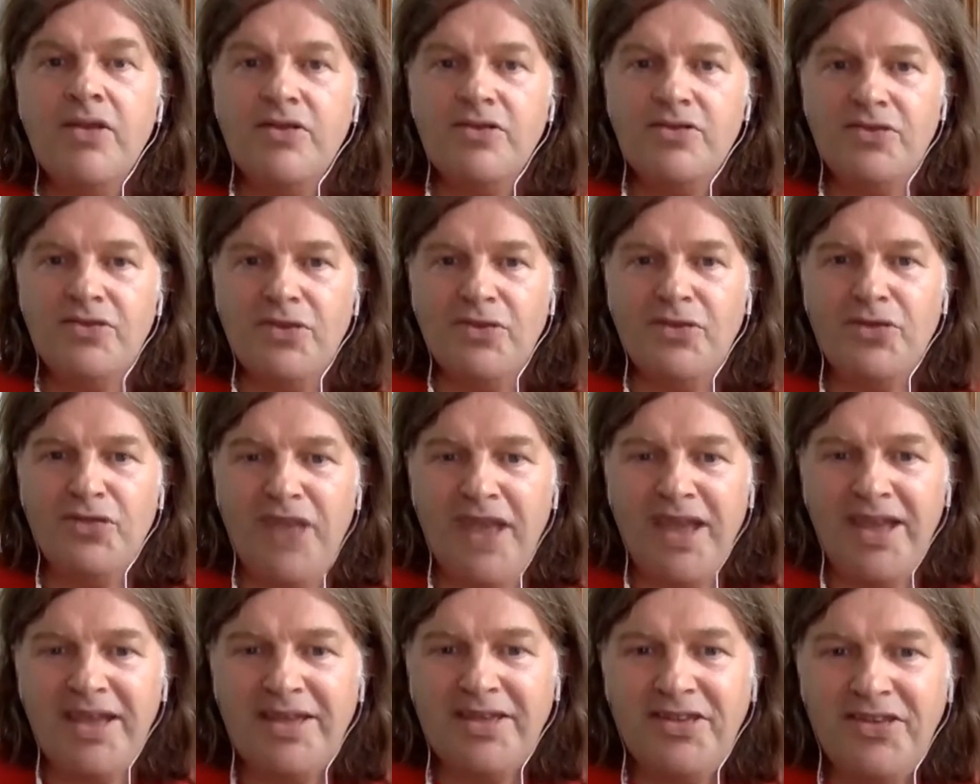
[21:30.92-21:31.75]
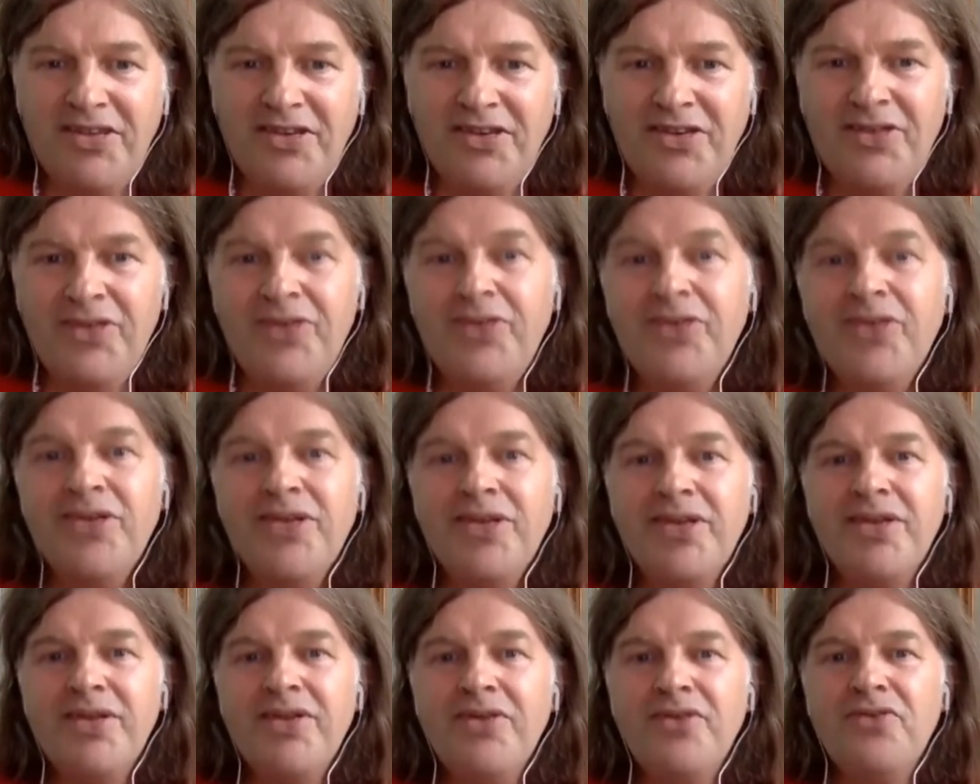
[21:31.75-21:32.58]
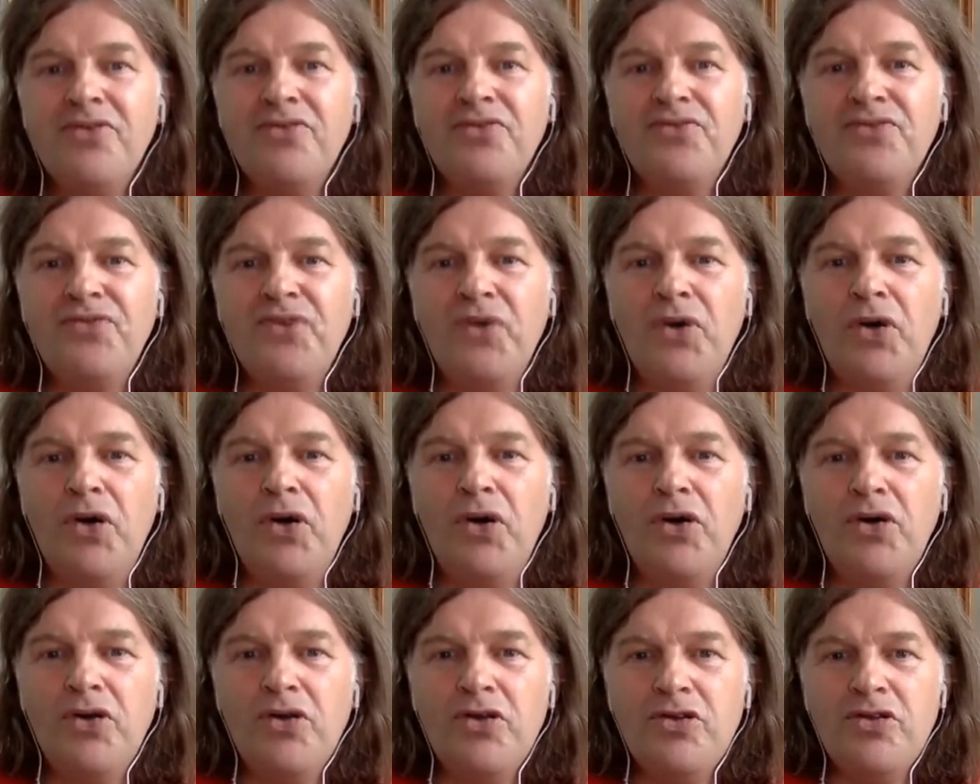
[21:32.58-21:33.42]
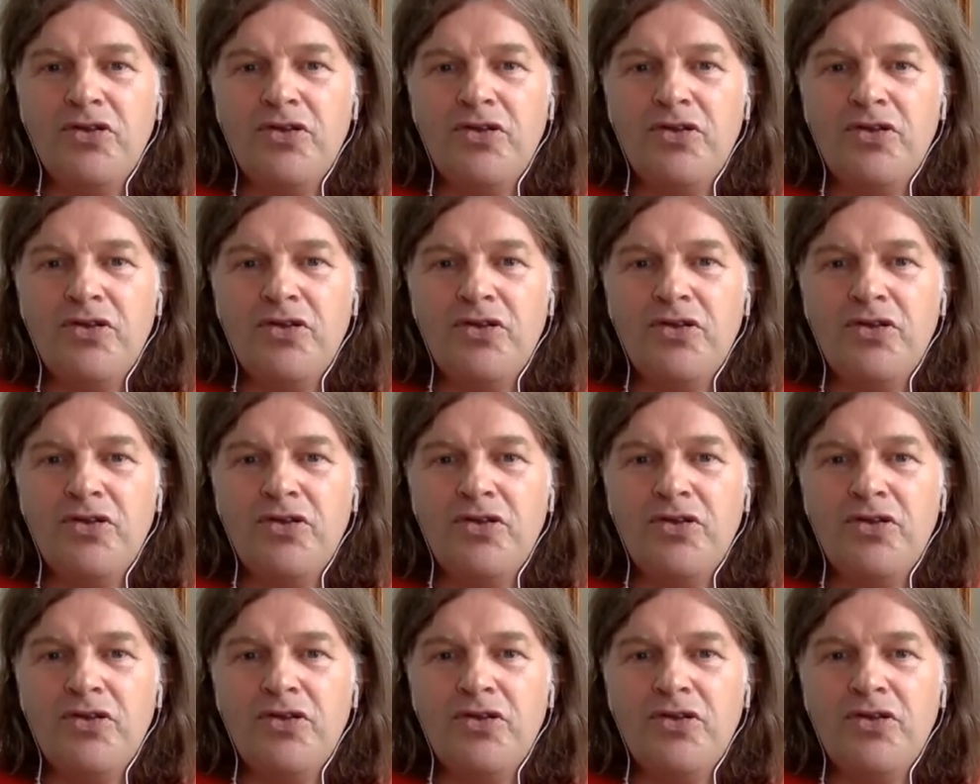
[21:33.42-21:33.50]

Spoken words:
So thank you for